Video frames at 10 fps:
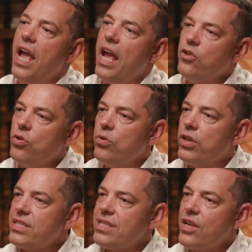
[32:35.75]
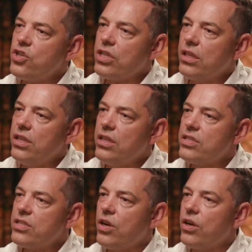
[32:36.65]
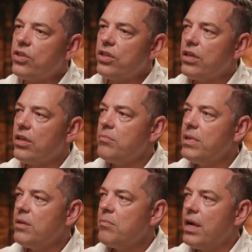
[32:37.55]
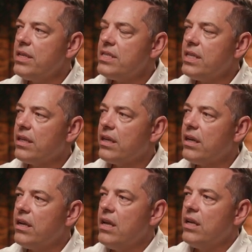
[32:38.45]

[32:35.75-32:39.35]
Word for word: and you would essentially start minimizing the